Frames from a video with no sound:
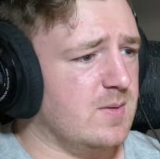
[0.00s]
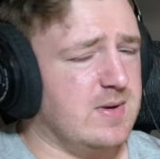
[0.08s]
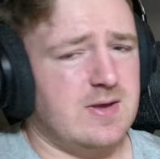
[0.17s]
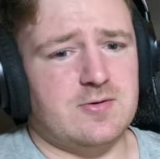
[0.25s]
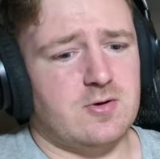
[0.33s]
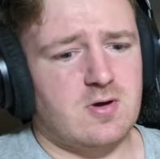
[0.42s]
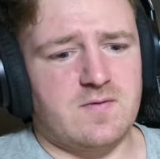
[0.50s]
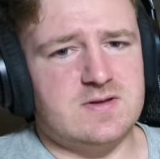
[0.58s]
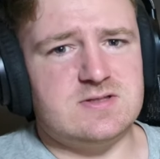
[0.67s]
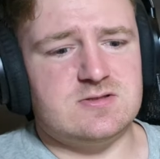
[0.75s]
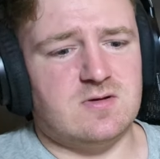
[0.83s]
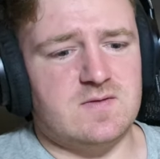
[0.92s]
Yeah, their
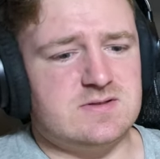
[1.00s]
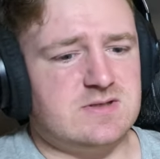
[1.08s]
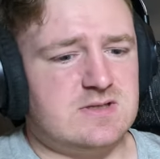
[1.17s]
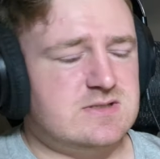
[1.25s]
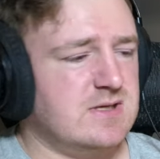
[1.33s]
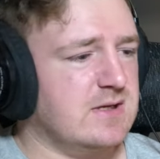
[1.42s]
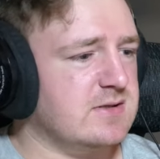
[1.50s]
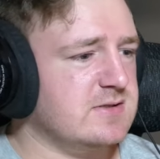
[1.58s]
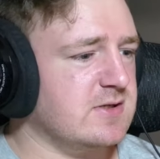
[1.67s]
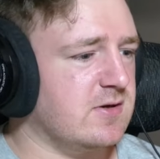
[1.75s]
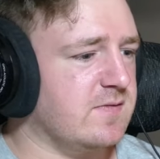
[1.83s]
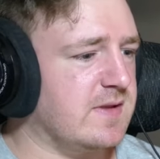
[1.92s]
offense is obviously insane,
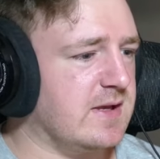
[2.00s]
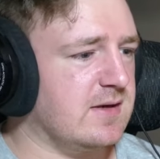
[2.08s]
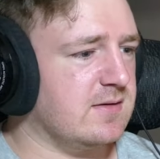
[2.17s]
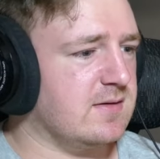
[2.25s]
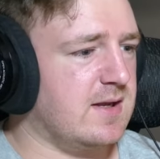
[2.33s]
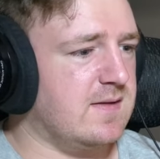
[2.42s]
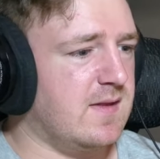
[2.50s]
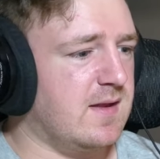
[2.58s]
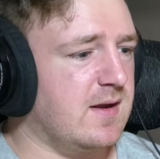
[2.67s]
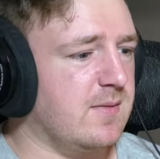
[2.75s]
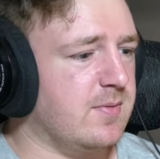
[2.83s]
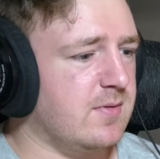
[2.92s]
so if they can type
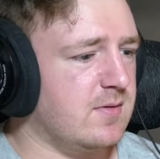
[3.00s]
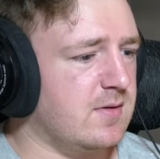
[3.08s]
it up.